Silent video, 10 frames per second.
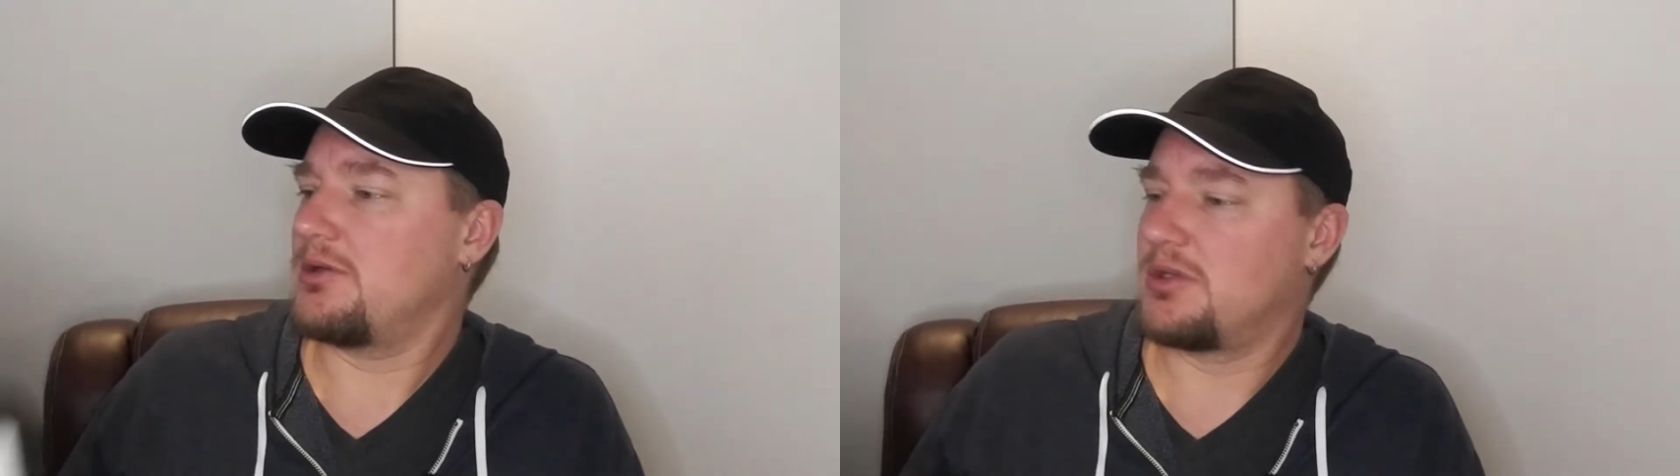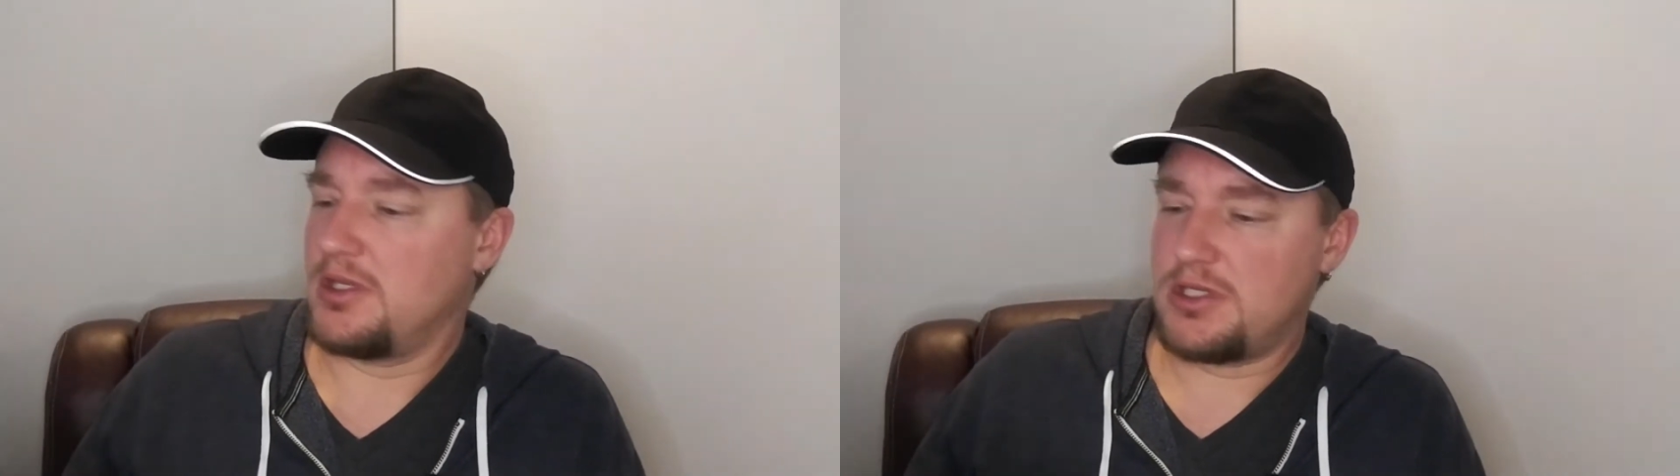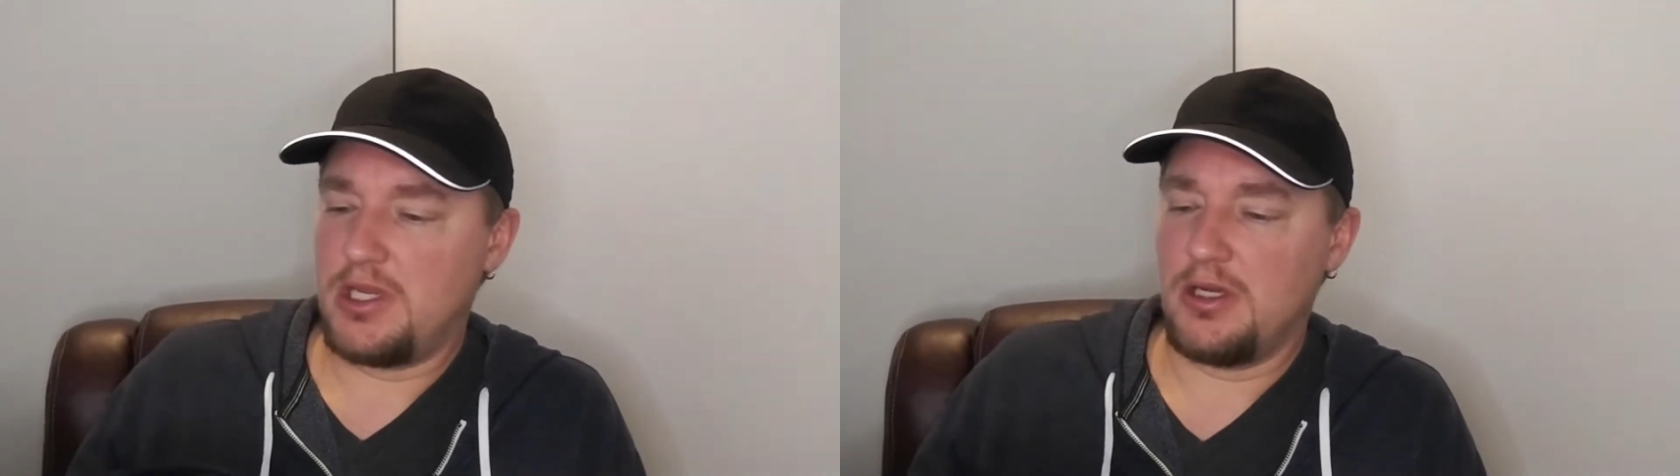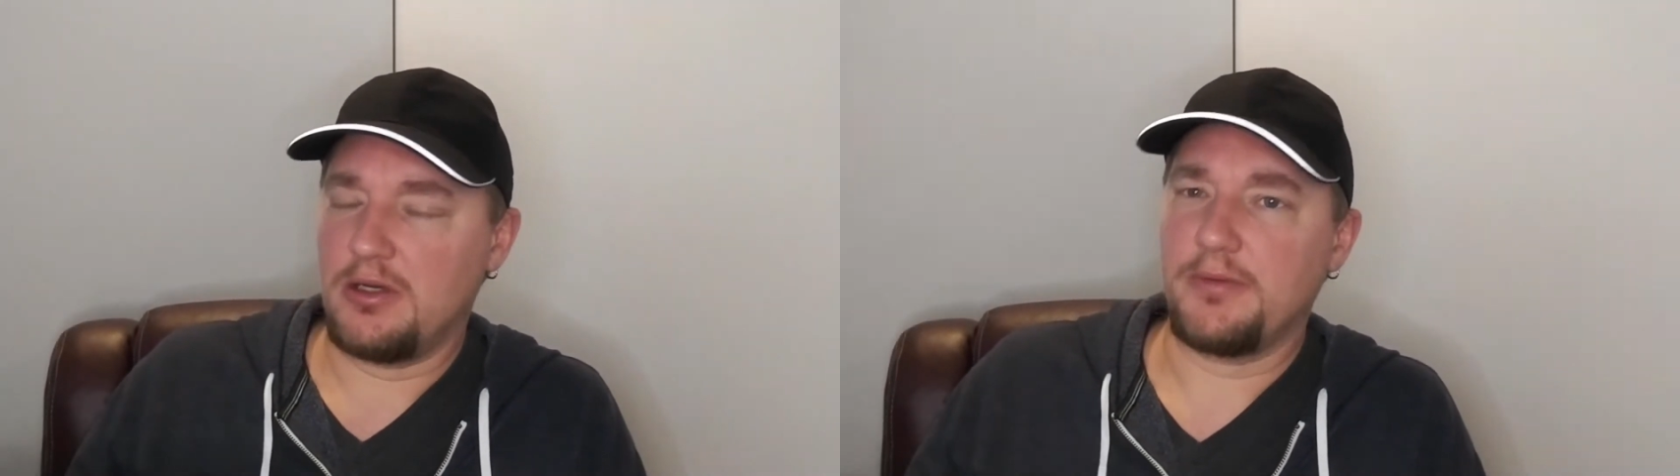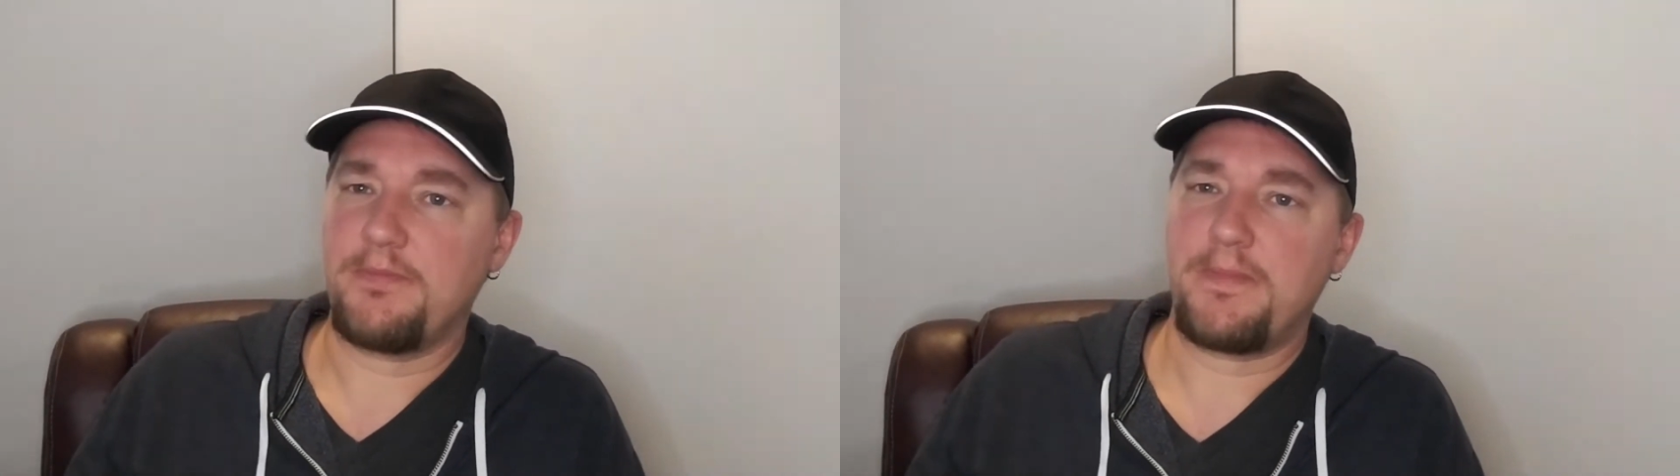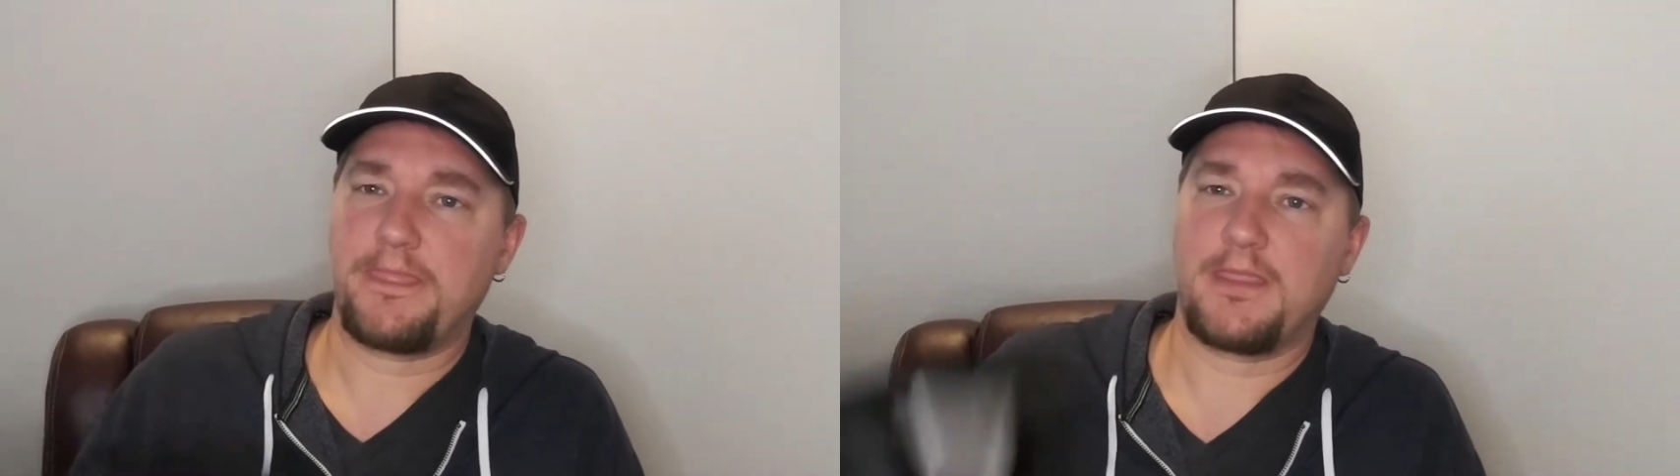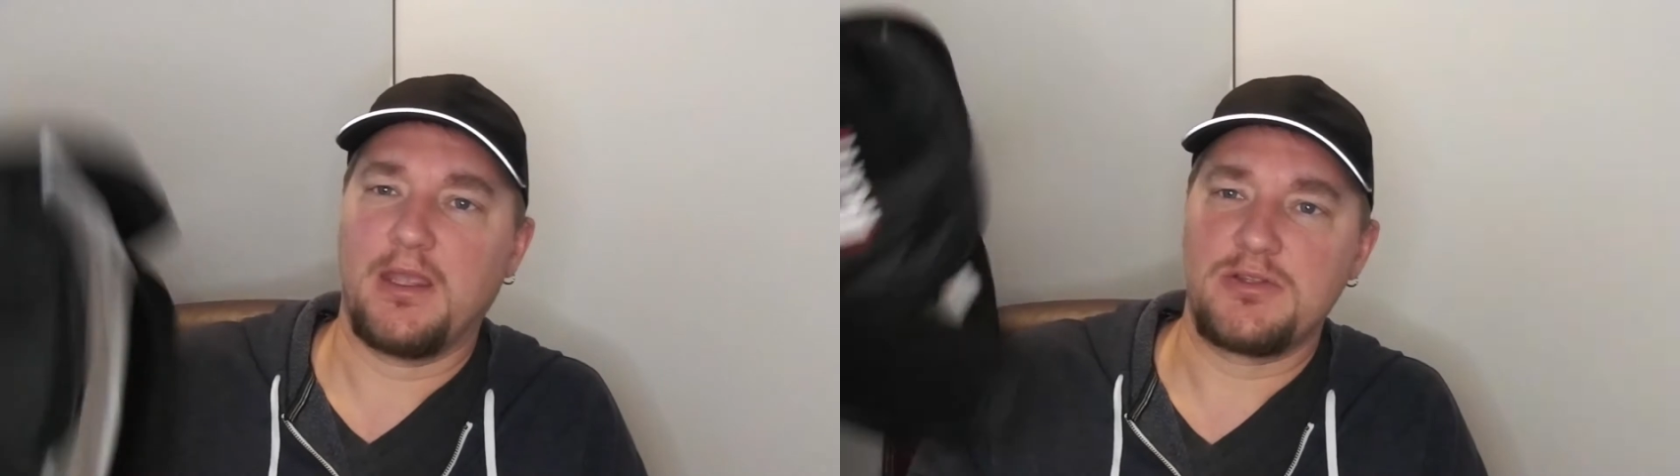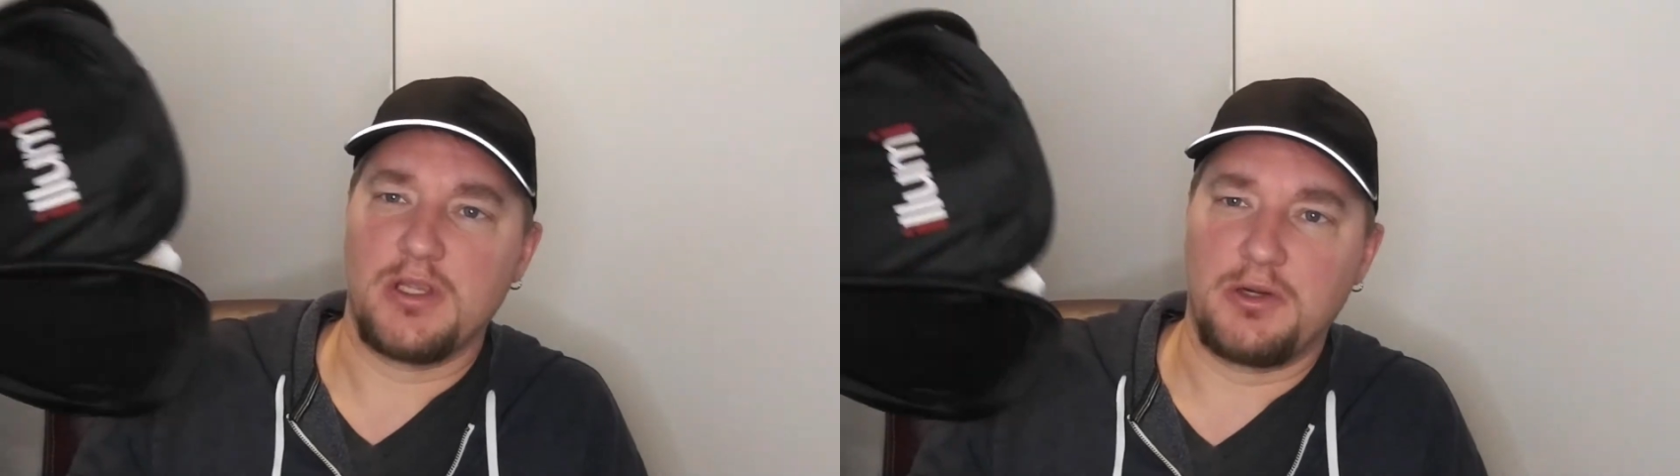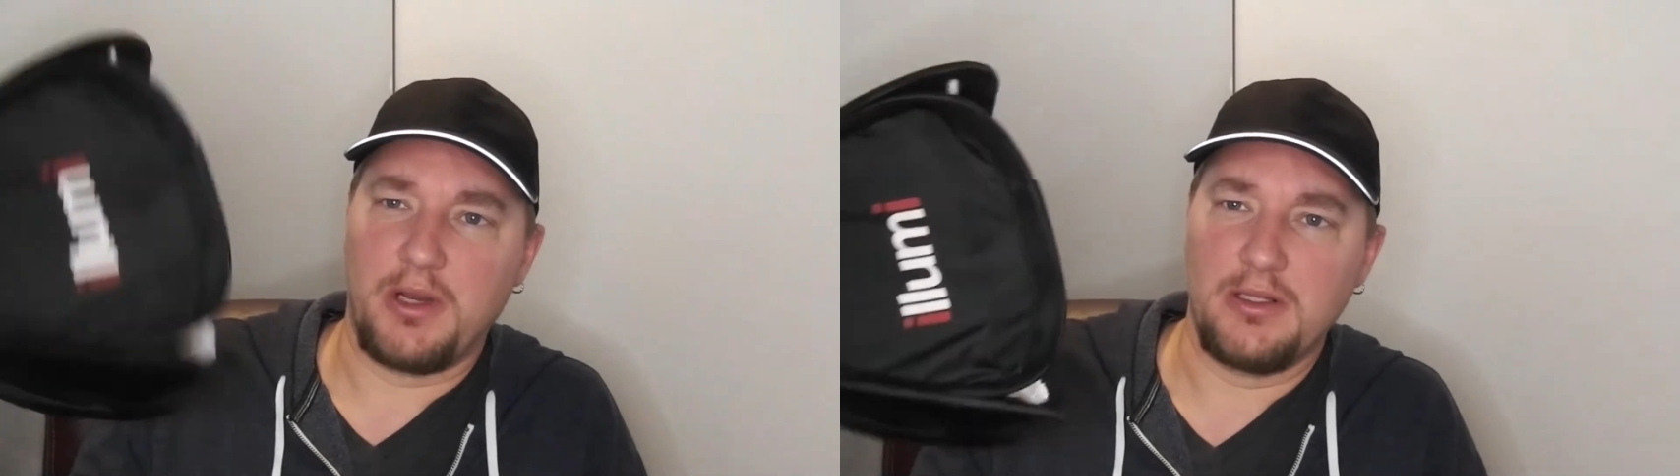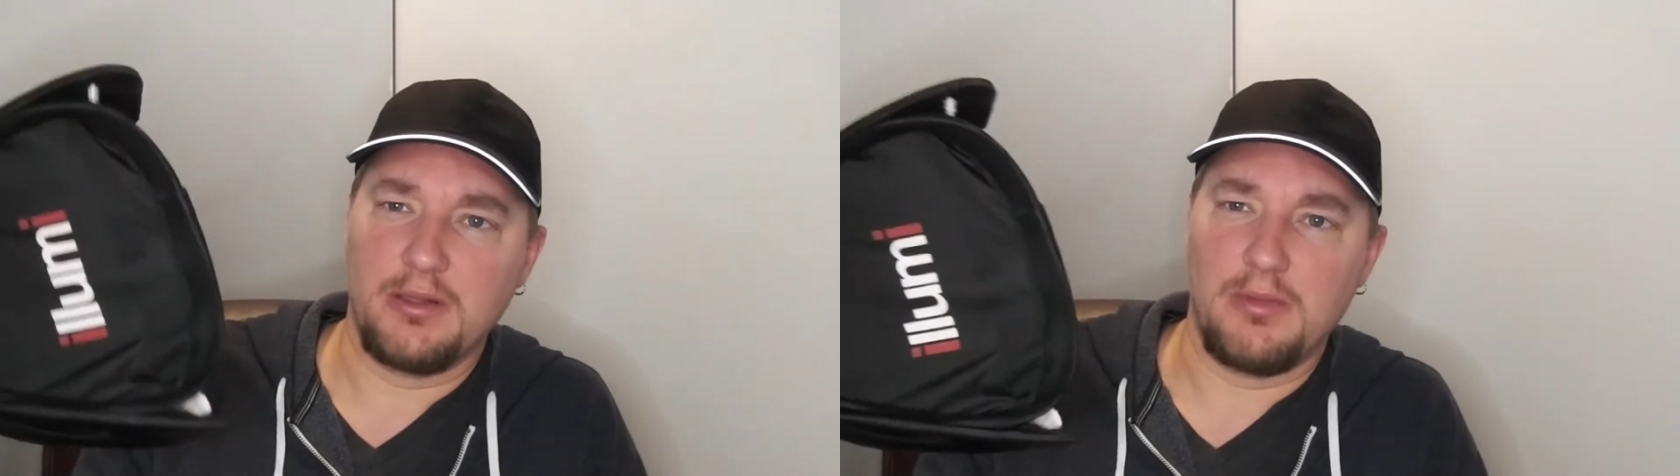So this here is a
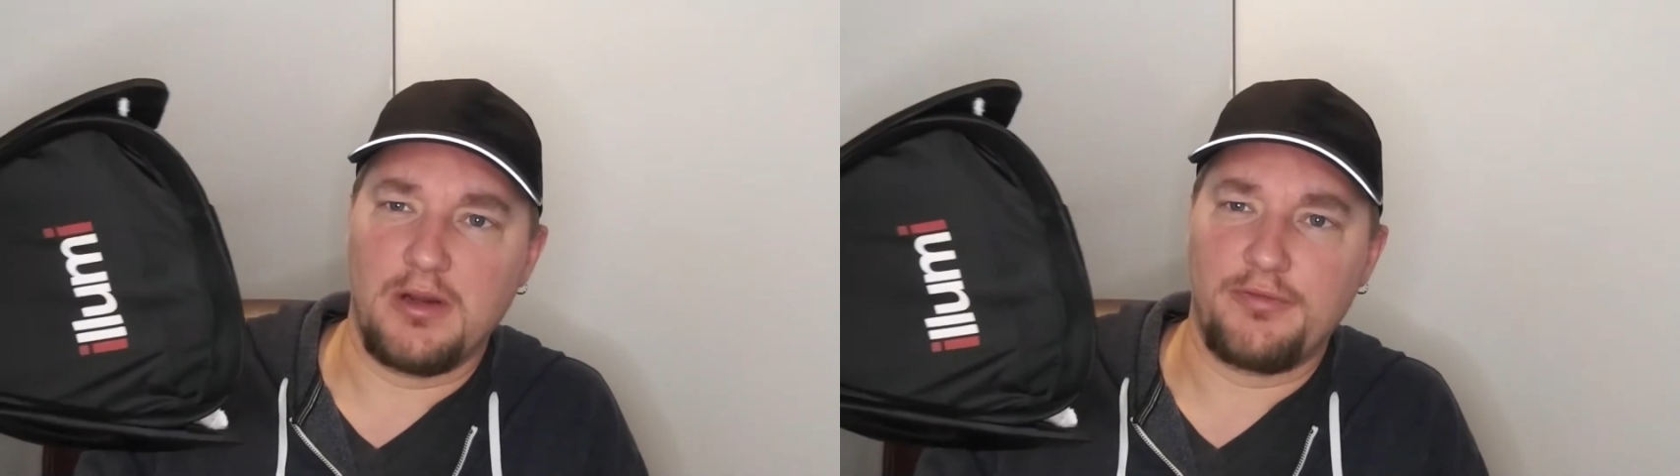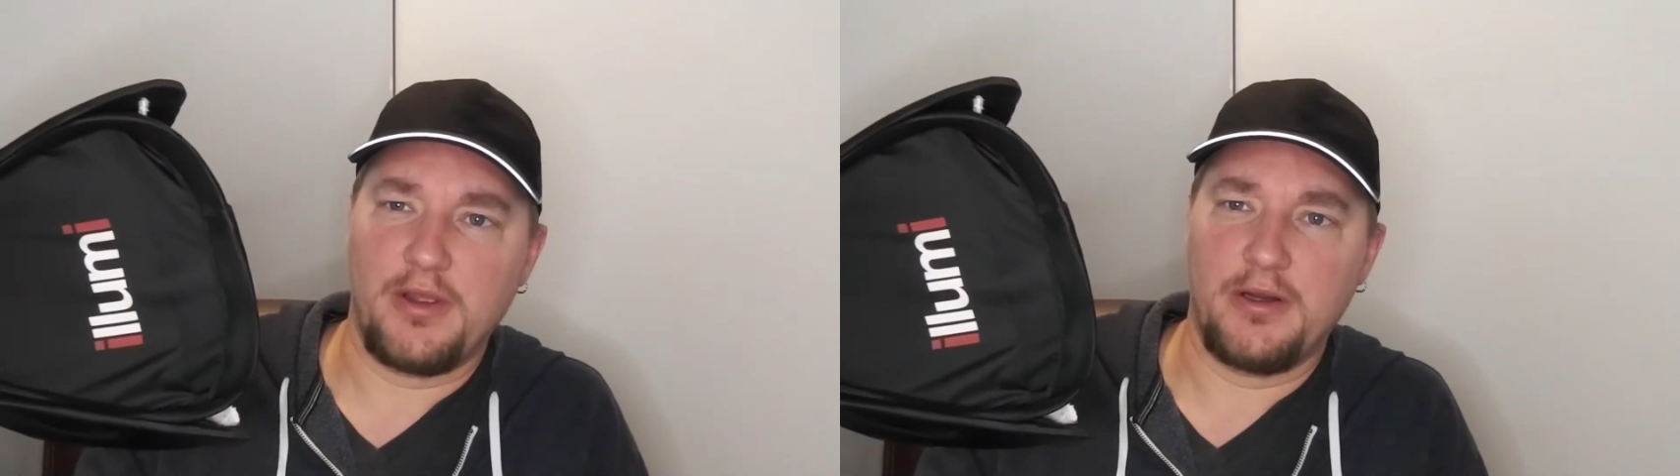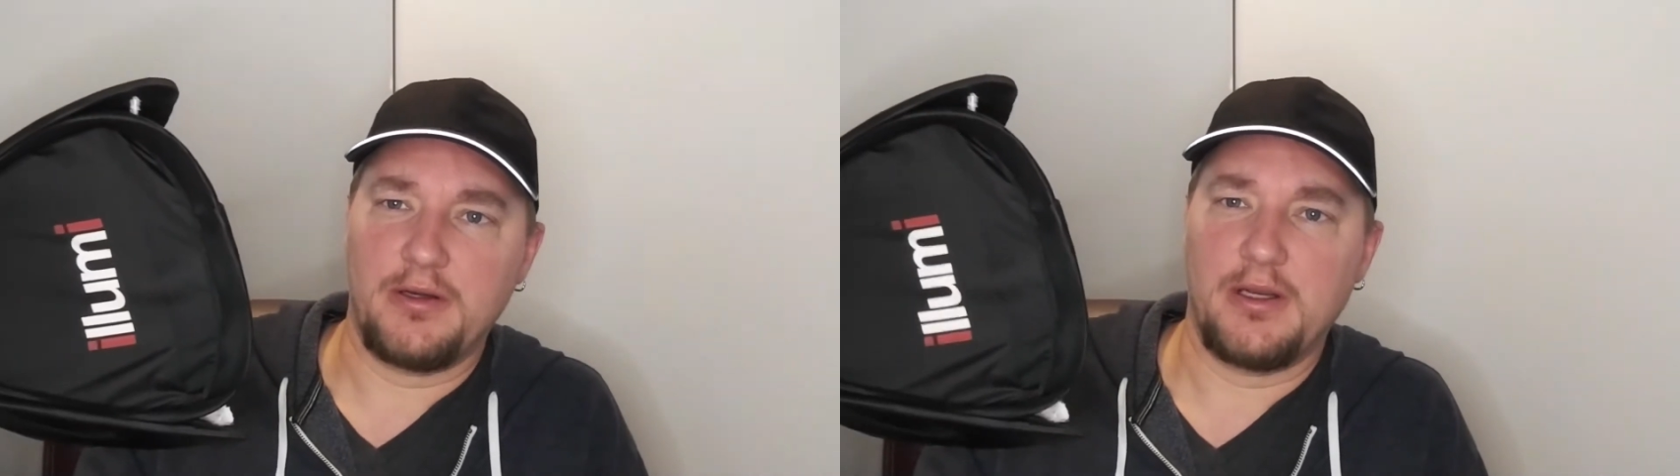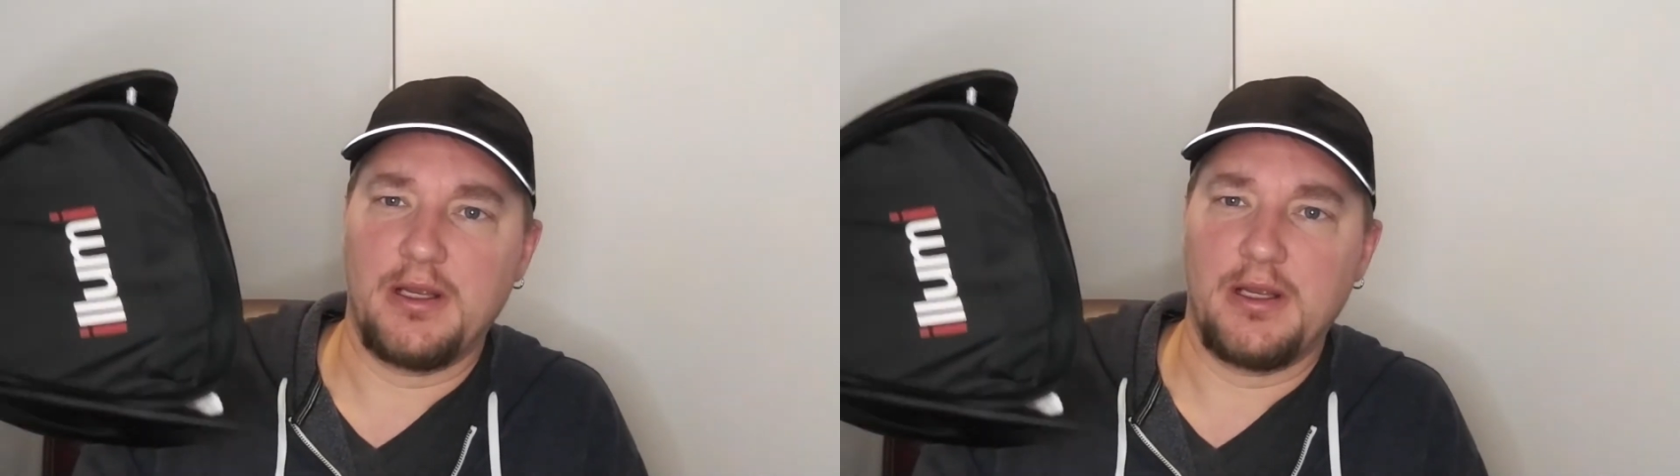great little modifier.